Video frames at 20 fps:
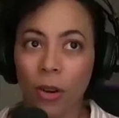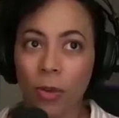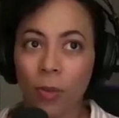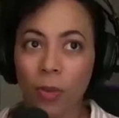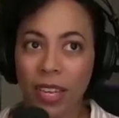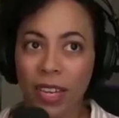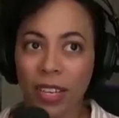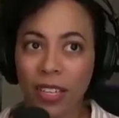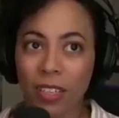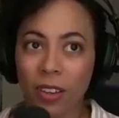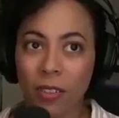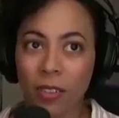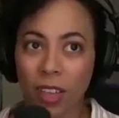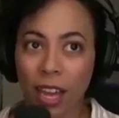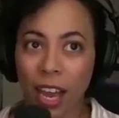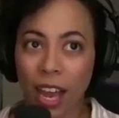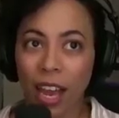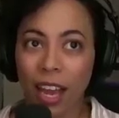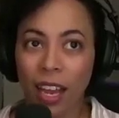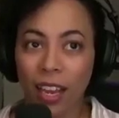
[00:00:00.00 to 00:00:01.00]
piece of
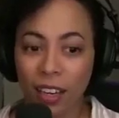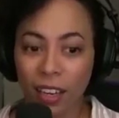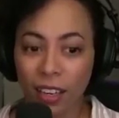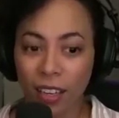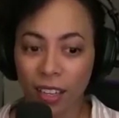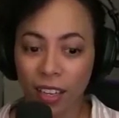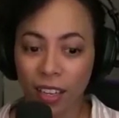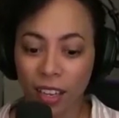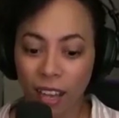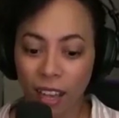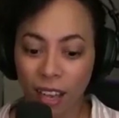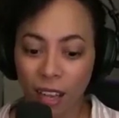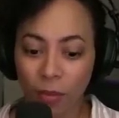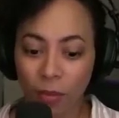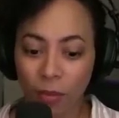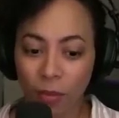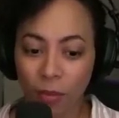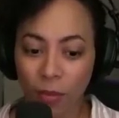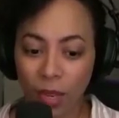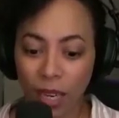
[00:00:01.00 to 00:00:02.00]
that
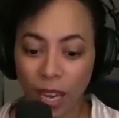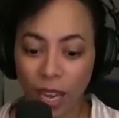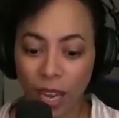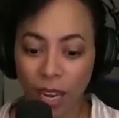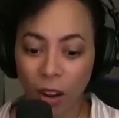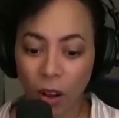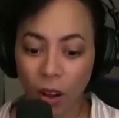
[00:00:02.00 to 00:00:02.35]
can